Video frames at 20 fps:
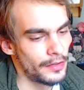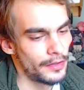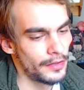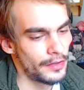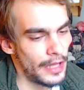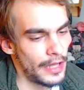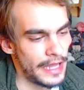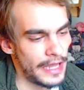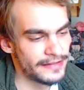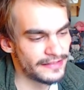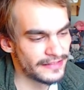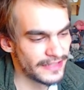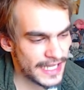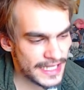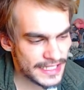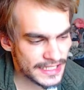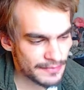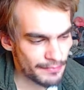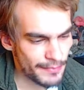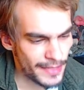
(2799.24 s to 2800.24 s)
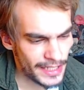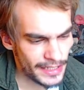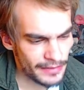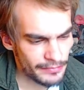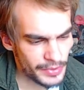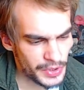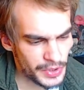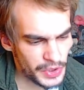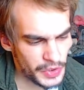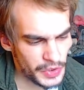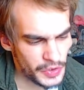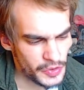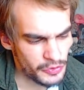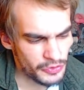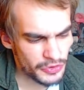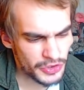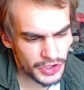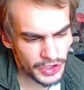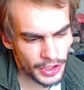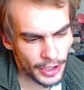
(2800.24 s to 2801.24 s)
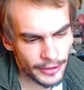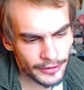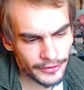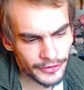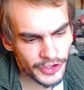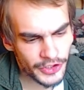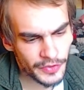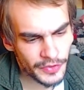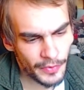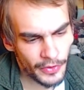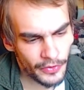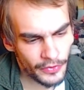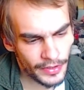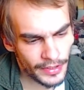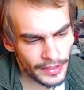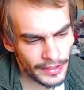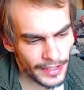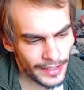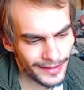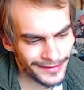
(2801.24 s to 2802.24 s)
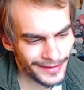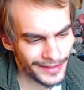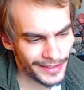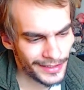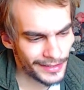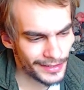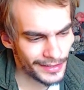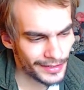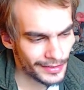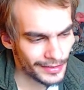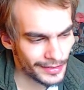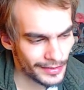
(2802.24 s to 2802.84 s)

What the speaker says: Unless maybe you start smoking at like